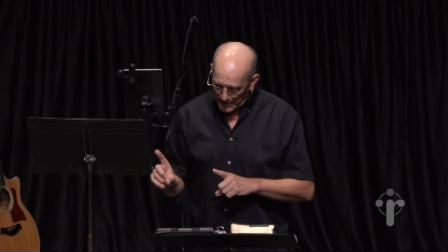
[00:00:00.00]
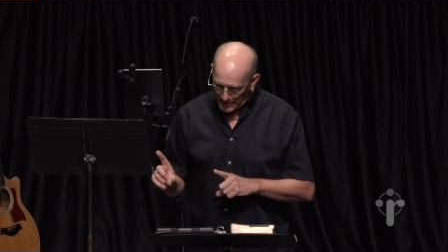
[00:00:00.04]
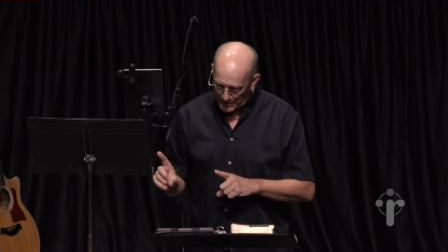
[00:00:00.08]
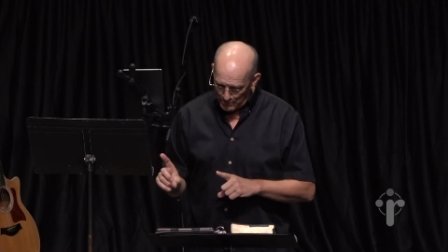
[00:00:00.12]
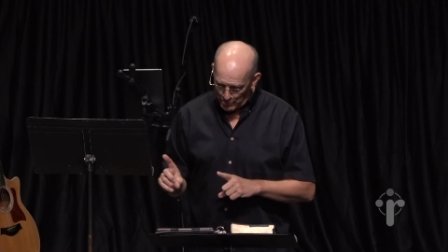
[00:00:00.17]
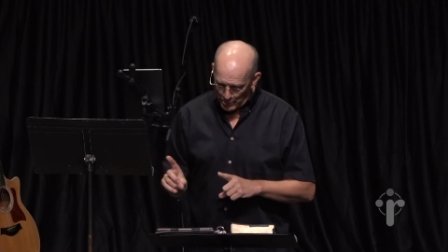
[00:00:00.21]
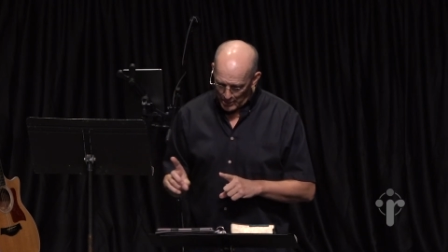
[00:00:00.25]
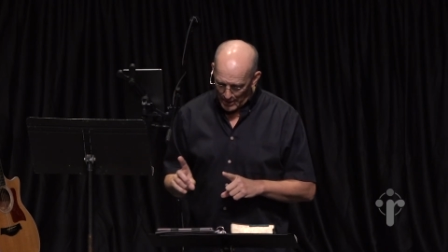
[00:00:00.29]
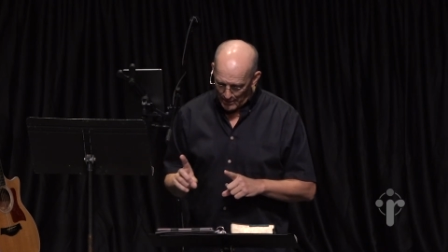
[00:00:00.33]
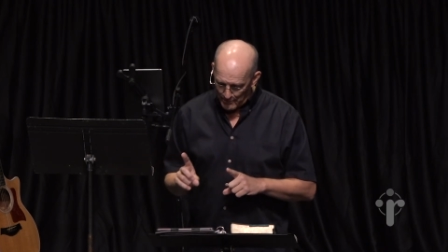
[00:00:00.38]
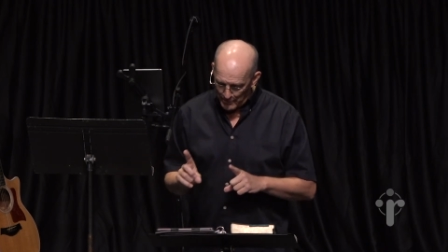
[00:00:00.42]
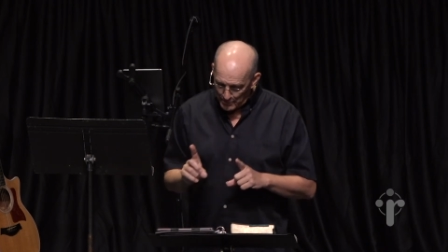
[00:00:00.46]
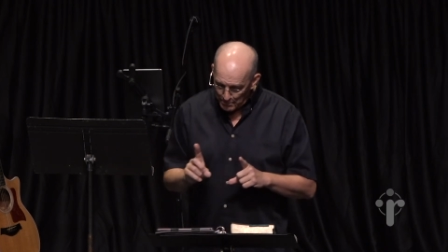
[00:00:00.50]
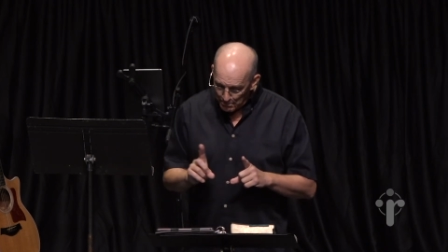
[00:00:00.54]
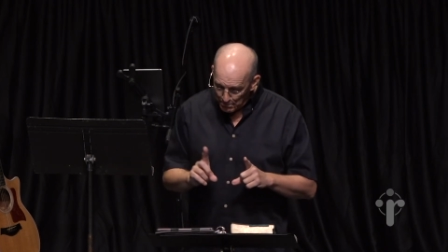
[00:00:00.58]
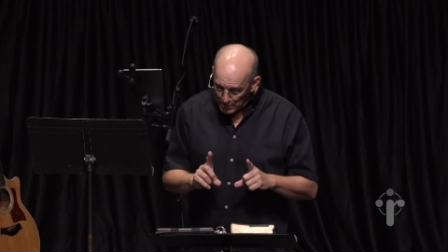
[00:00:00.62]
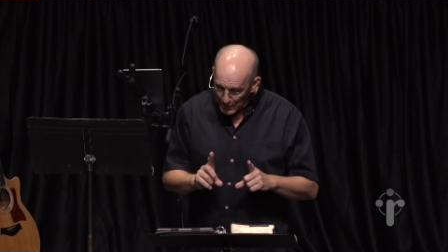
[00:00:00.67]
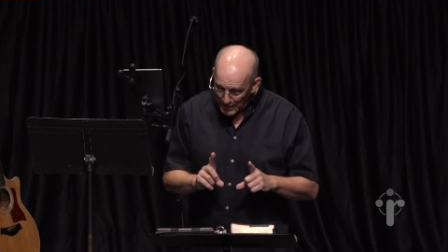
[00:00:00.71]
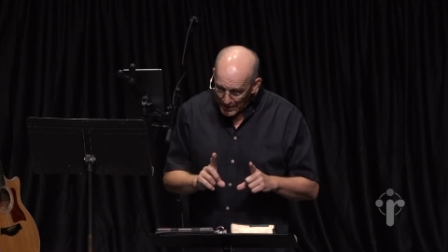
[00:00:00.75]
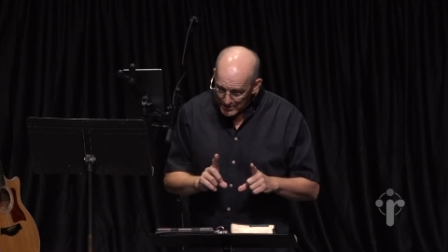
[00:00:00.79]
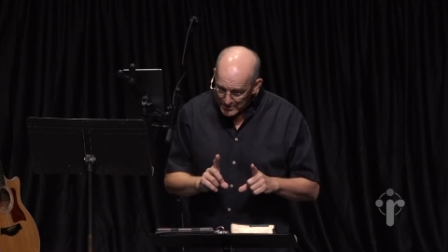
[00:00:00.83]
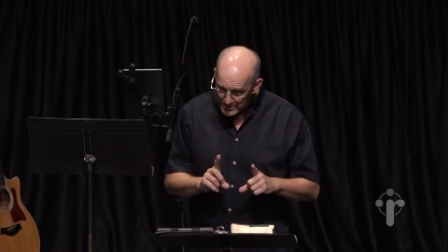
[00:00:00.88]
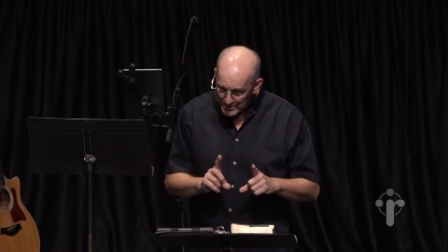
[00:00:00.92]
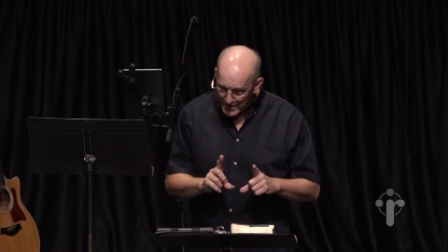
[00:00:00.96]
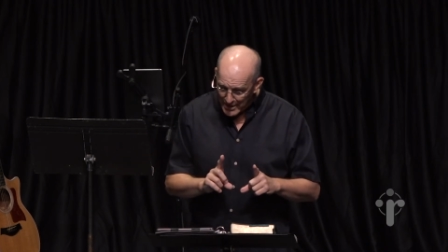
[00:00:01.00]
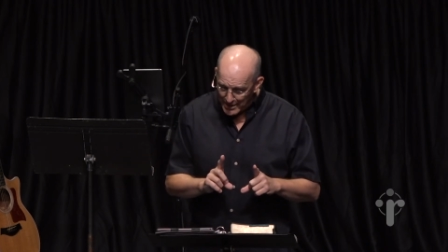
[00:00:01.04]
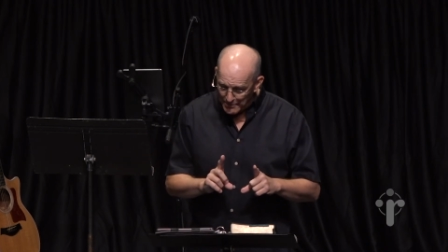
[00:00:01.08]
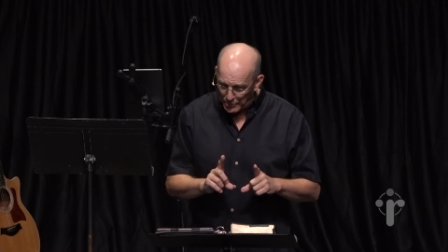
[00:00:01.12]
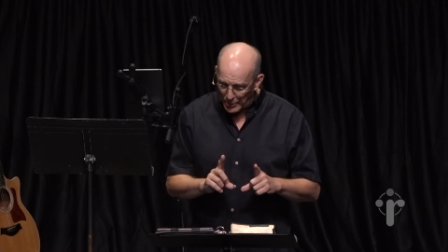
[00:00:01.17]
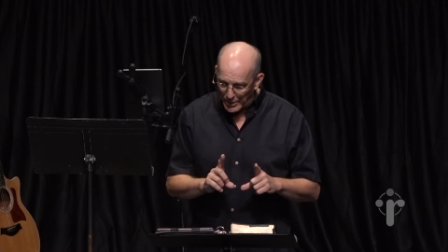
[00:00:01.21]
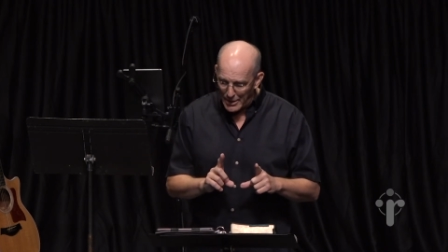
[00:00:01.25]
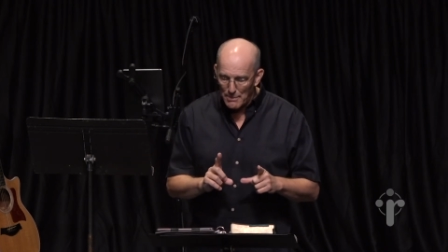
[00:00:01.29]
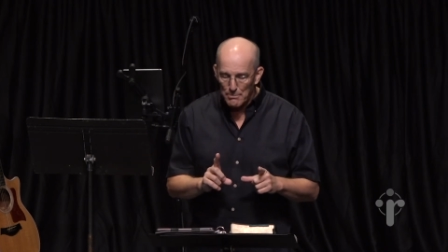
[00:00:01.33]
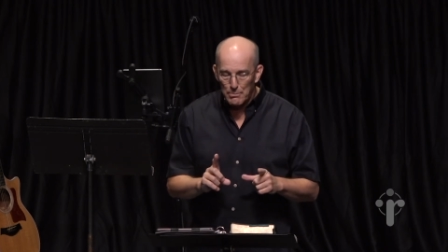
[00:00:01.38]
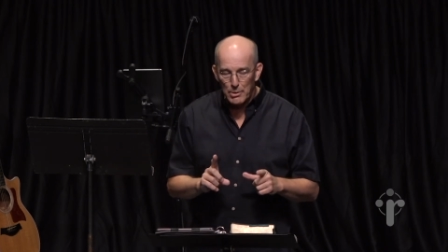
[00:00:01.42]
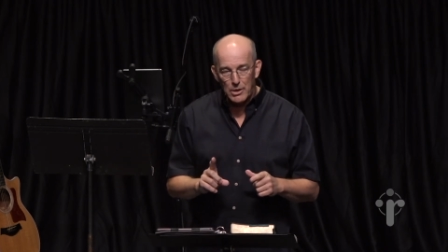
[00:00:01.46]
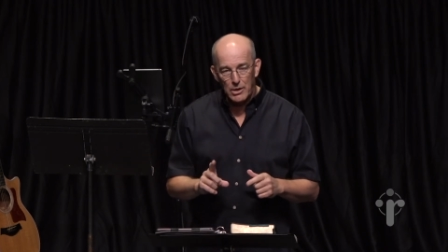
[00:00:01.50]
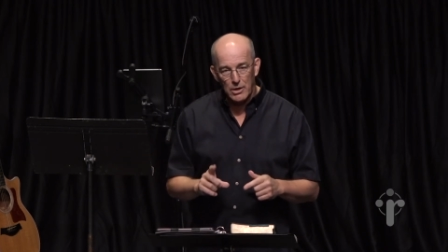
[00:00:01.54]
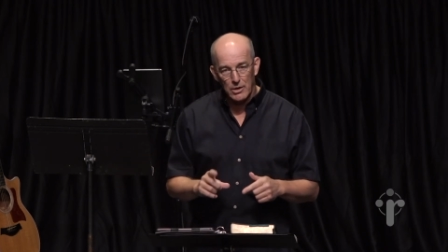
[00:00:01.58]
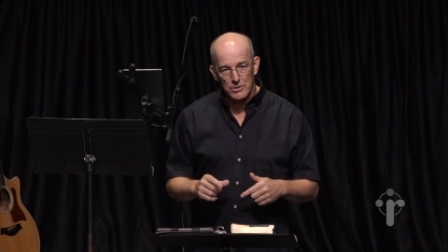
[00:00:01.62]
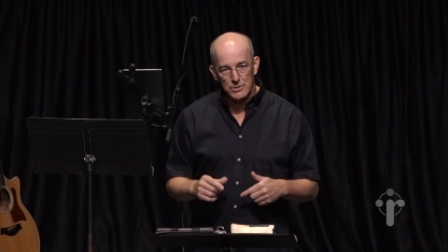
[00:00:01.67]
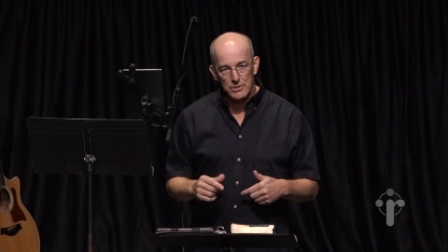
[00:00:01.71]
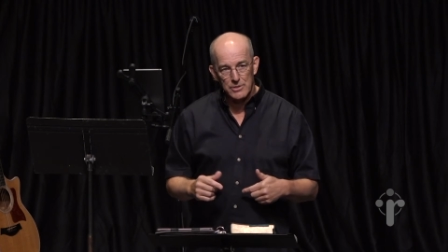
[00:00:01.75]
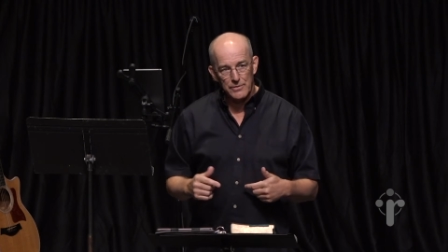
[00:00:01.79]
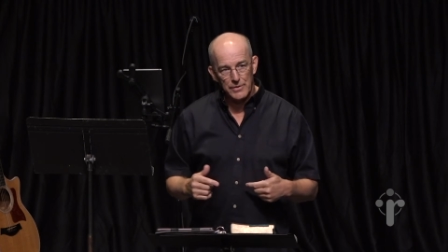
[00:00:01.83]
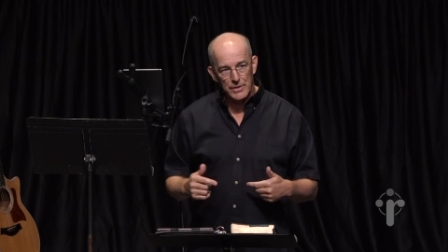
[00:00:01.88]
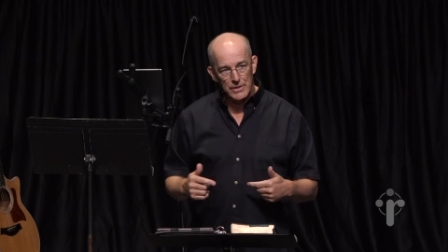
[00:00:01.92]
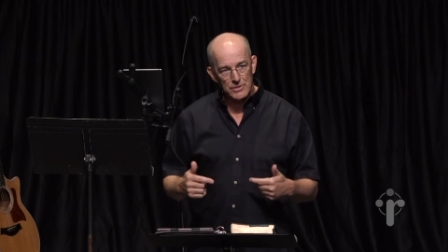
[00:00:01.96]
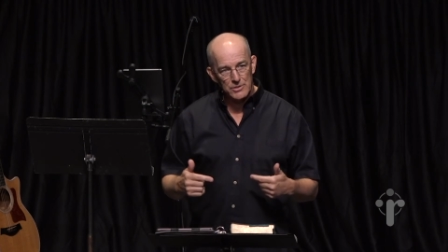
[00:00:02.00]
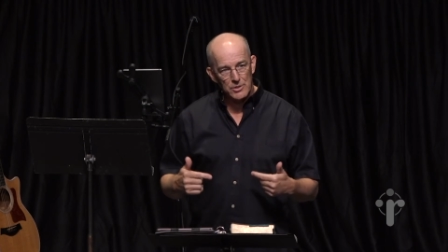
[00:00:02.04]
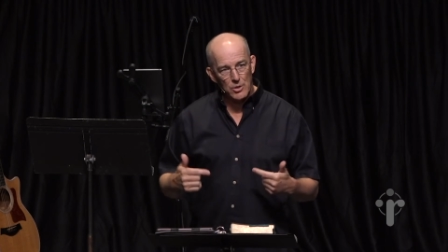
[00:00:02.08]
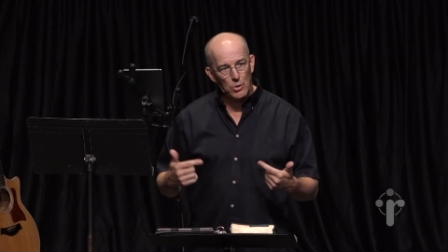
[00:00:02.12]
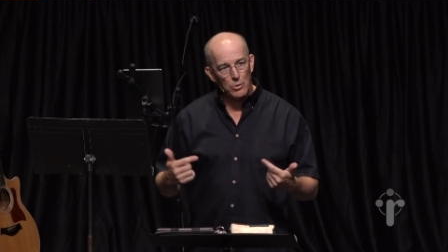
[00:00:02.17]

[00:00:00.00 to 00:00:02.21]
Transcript: Abraham and blessed Abraham because of his